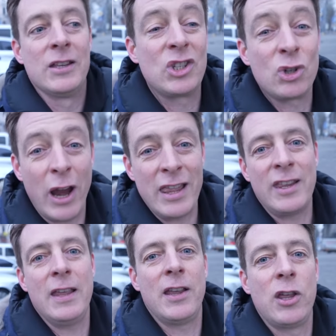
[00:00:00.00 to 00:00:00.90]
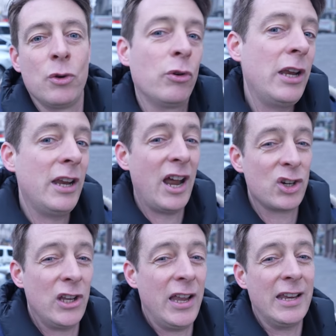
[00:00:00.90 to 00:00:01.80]
strengthened Ukrainian
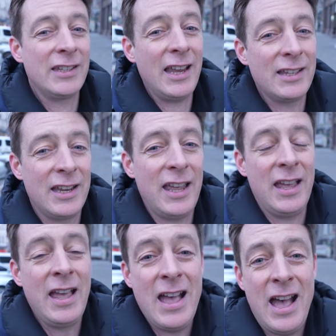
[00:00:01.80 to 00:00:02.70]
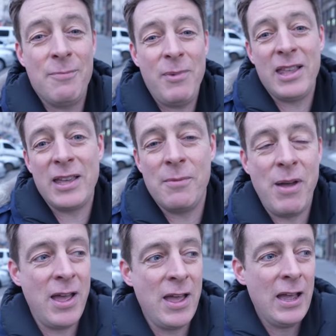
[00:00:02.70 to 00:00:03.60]
national identity and made
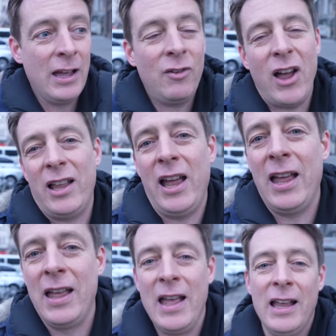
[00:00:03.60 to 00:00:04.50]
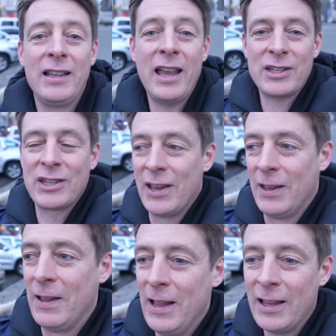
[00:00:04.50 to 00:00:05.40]
them, well, less
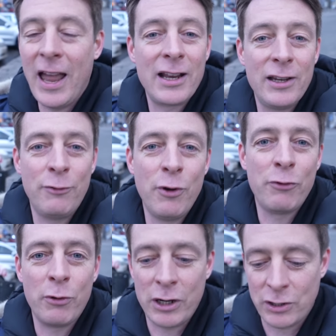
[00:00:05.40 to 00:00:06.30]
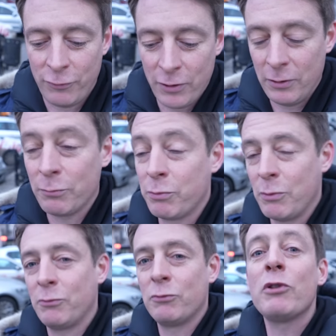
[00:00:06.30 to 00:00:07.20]
likely to vote for
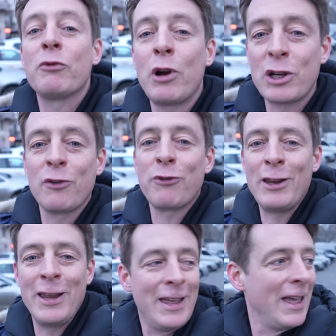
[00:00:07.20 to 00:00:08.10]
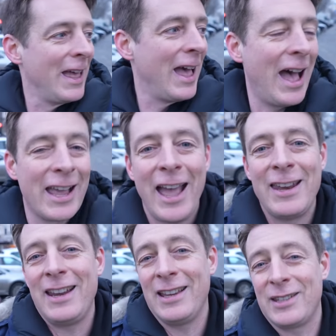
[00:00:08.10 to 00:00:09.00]
Russia-friendly
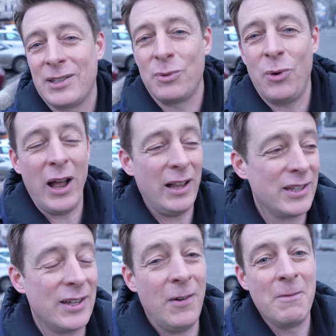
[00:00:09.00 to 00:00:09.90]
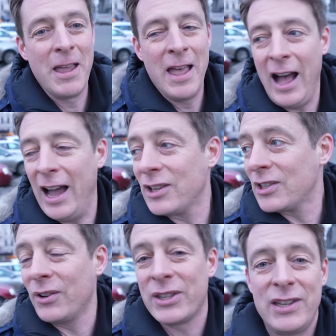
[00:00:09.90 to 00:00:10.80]
candidates as well. So I
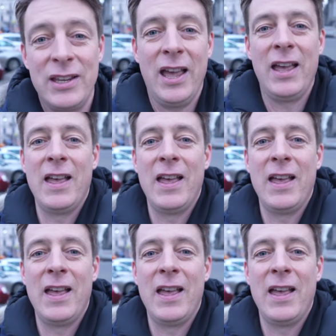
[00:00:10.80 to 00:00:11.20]
just don't see